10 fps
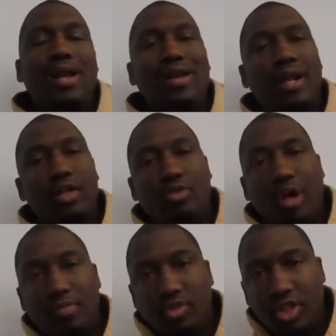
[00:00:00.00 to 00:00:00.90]
let it
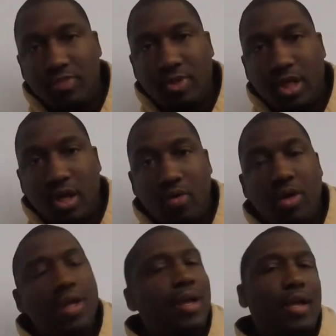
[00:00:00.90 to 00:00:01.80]
drop just below,
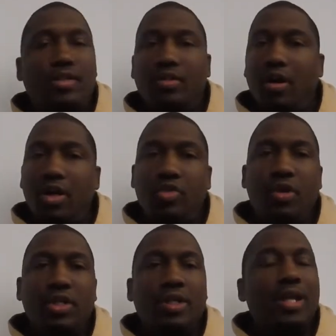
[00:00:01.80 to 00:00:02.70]
and start
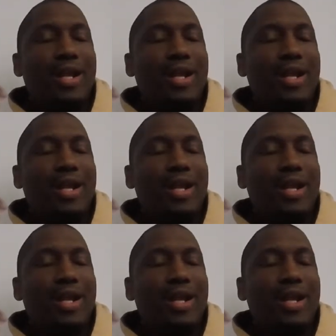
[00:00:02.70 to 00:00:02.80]
twitching.